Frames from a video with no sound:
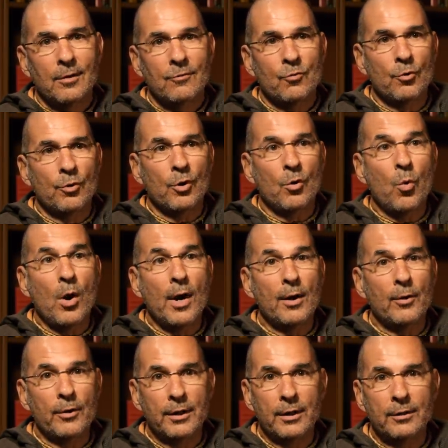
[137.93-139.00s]
for
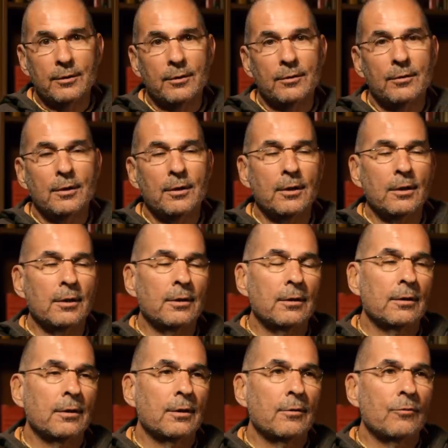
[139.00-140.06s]
acquiring,
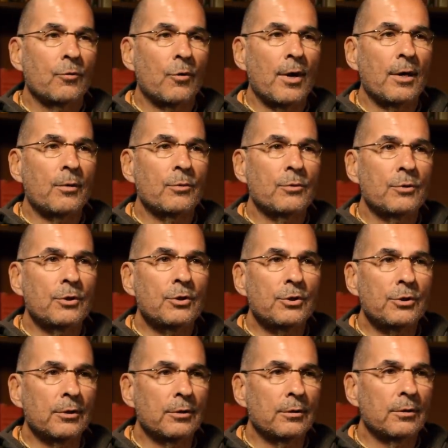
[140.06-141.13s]
for
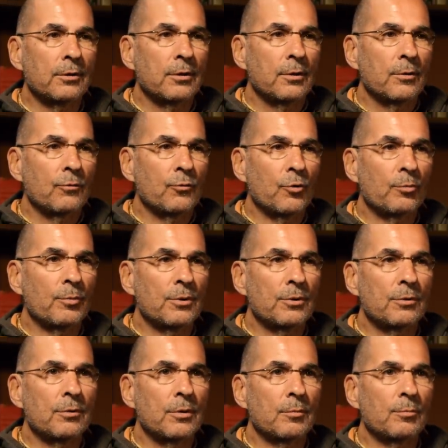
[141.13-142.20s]
acquisition, for
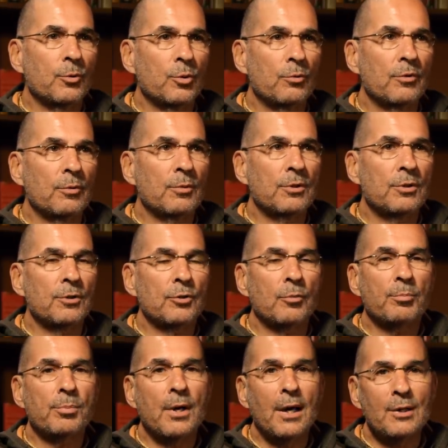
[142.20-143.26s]
improving material
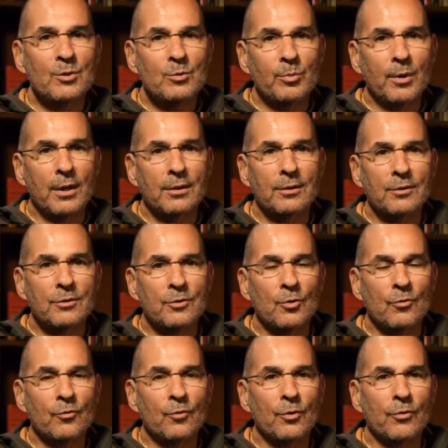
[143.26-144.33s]
prospect, and so
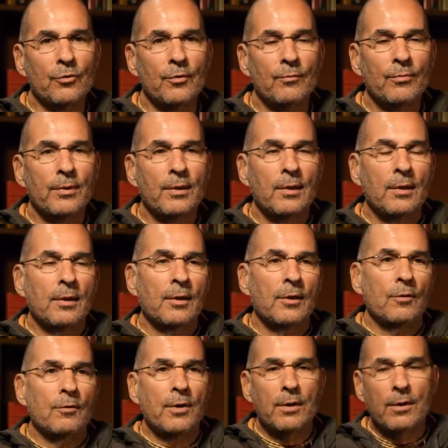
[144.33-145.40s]
forth,
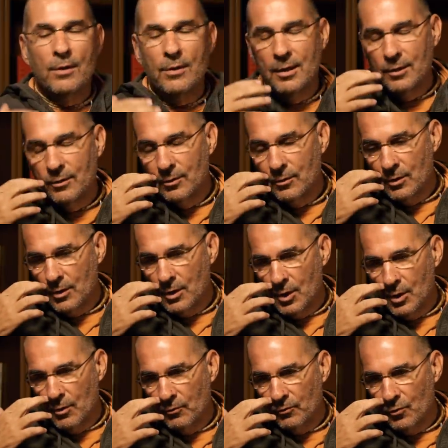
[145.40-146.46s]
rather than
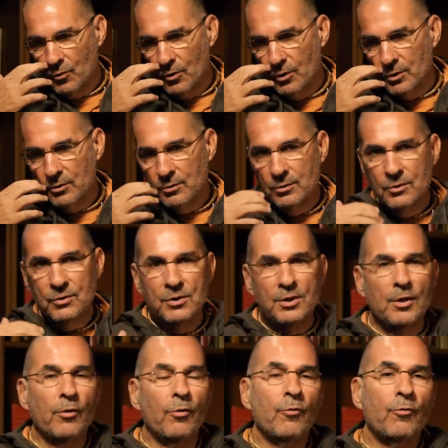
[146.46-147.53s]
for
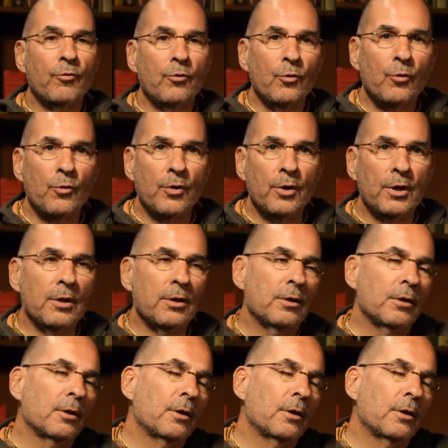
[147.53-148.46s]
seeing through the